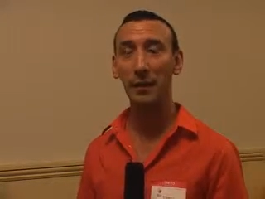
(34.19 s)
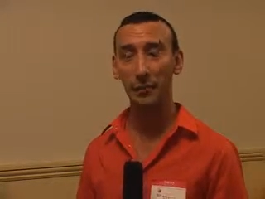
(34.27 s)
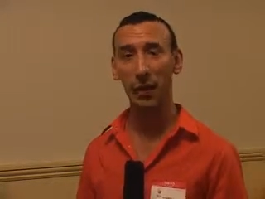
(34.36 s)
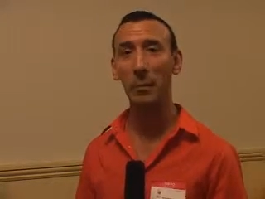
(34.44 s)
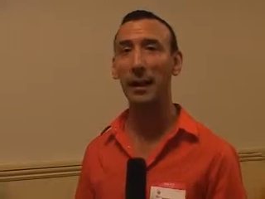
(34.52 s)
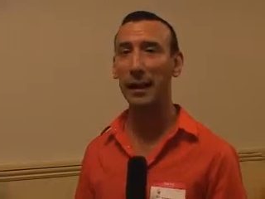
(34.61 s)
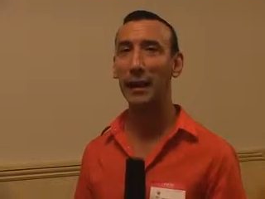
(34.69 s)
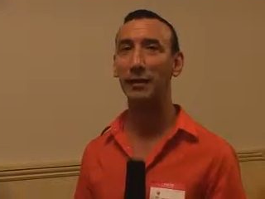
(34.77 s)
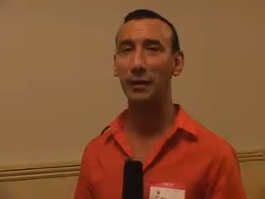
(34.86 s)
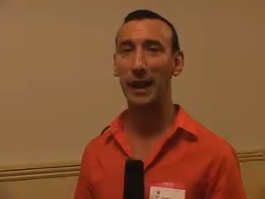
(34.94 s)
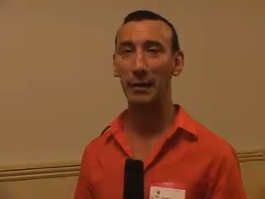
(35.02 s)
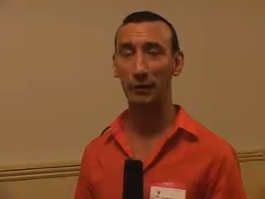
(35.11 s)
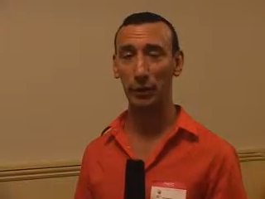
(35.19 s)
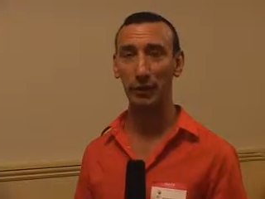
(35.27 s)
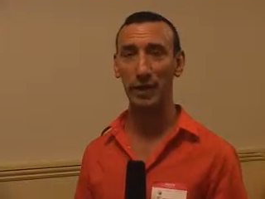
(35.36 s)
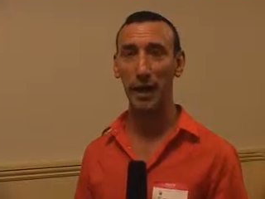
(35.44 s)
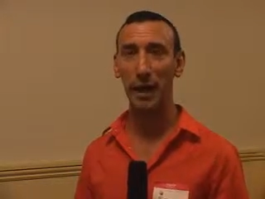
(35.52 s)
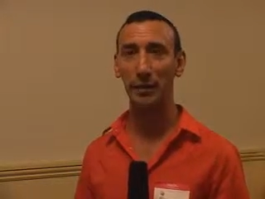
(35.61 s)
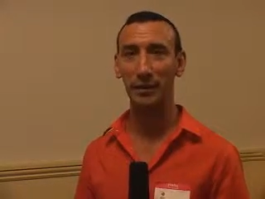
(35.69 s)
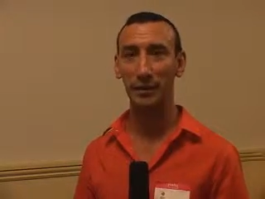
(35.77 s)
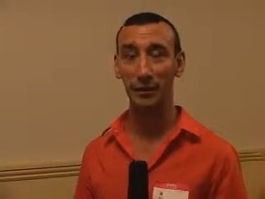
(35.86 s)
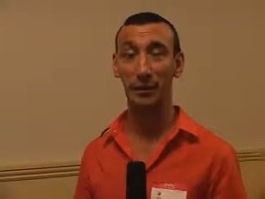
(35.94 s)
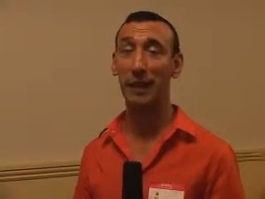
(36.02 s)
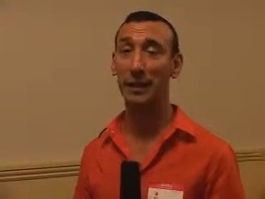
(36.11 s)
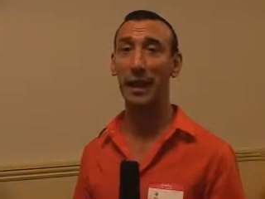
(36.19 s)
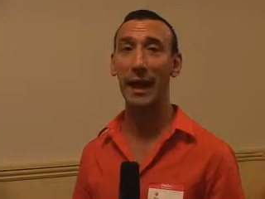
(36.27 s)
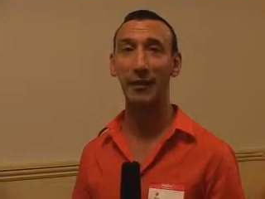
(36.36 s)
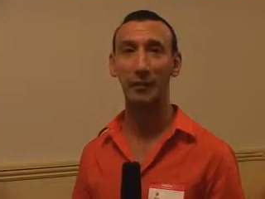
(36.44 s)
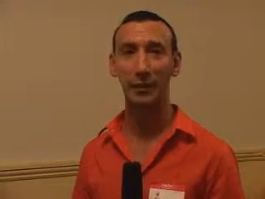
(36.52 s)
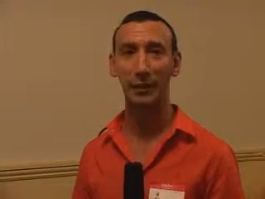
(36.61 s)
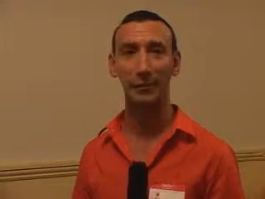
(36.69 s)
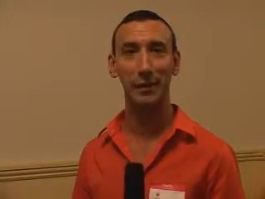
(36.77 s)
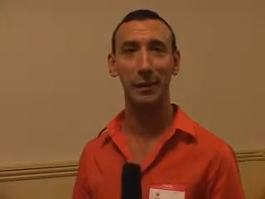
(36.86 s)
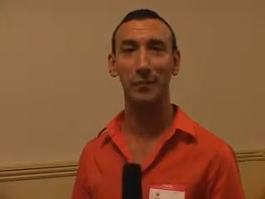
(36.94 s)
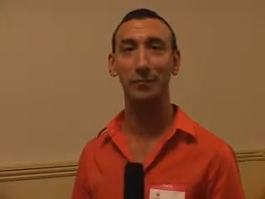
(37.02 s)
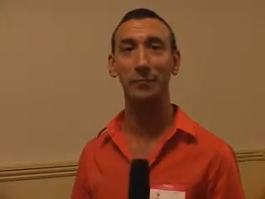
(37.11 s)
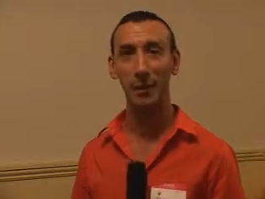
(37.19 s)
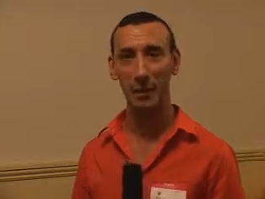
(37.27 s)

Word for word: So come on out, you'll have a good time. It's a lot of laughs, and um,